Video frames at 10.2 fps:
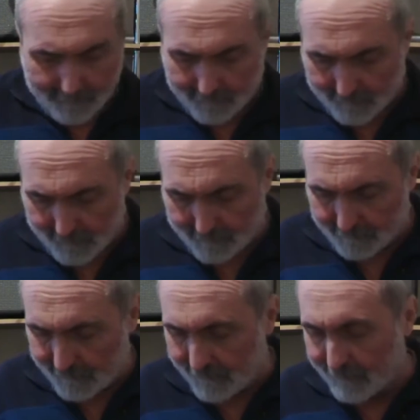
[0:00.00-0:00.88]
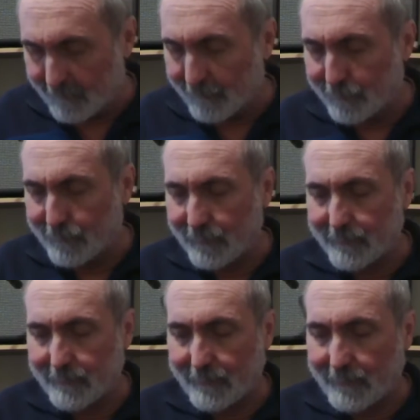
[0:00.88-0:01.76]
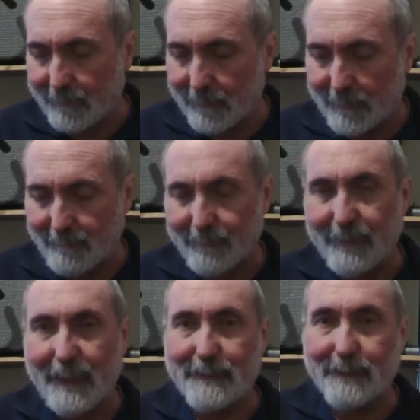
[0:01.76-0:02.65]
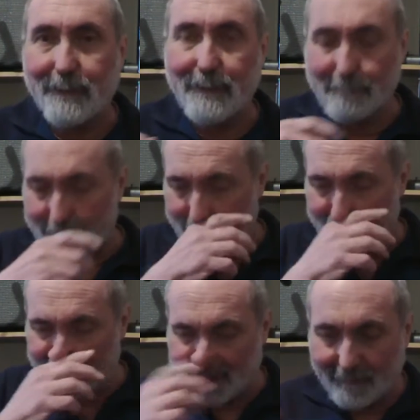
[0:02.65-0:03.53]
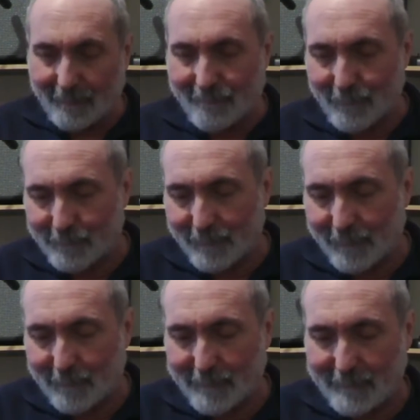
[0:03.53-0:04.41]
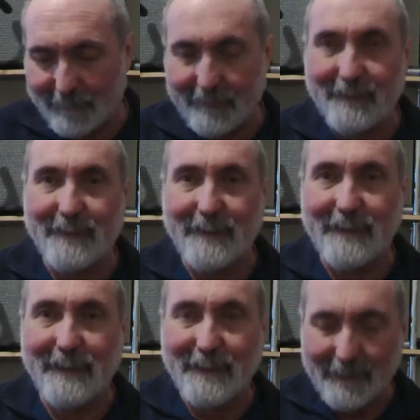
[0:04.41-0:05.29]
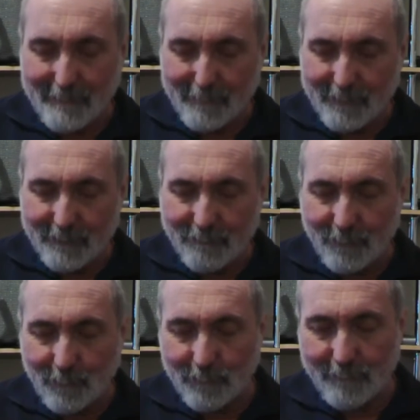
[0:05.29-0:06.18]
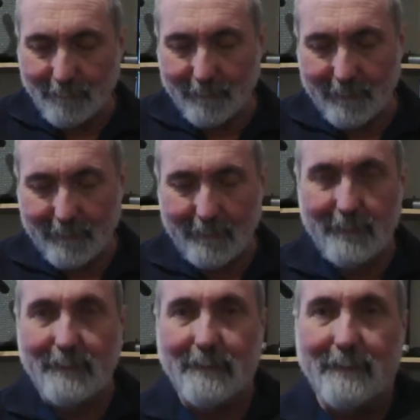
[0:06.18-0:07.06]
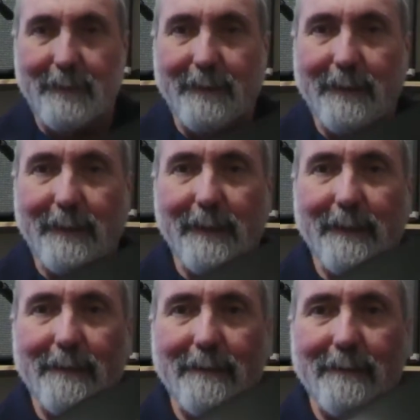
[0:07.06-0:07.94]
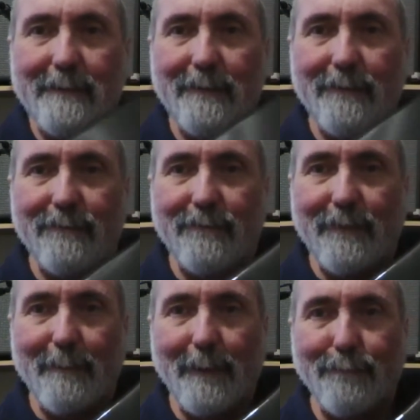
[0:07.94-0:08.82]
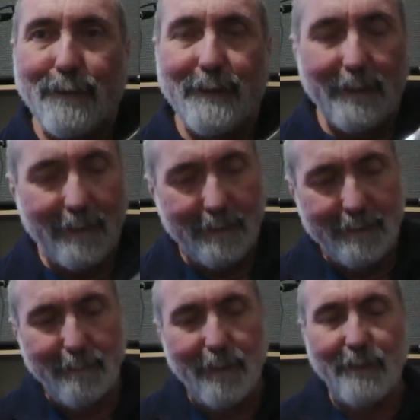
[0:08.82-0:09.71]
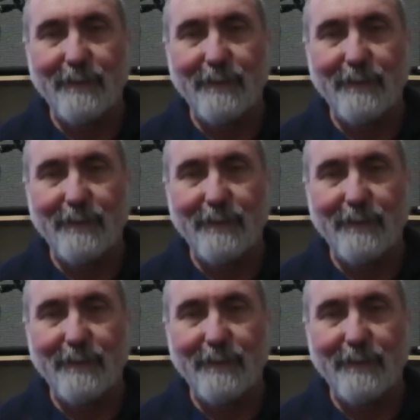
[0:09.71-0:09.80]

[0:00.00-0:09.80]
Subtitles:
I couldn't adjust the action height because I failed to notice that the screws in the tremolo bridge here, some of those